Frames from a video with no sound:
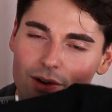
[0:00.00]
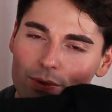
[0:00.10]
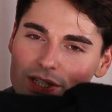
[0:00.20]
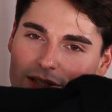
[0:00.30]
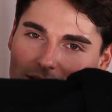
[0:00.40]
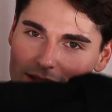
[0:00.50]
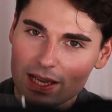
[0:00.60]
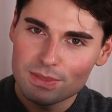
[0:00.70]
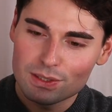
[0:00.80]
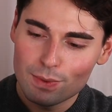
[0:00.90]
which is the
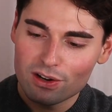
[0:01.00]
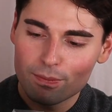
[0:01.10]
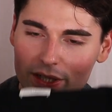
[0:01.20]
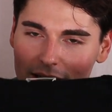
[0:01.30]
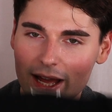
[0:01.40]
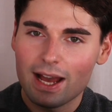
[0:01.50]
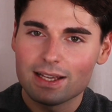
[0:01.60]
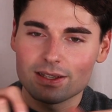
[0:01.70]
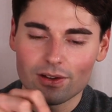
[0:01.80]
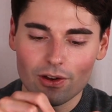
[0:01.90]
same sweater, but it
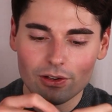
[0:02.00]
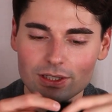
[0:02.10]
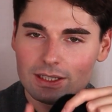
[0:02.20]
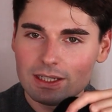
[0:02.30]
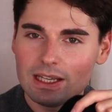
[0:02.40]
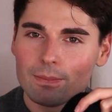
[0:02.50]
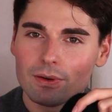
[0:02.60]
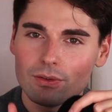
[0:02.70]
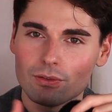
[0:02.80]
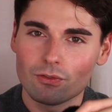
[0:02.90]
has a deep
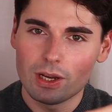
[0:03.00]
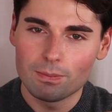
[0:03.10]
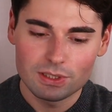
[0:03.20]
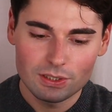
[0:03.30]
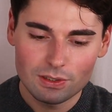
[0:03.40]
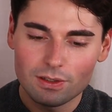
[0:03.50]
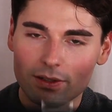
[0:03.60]
ripped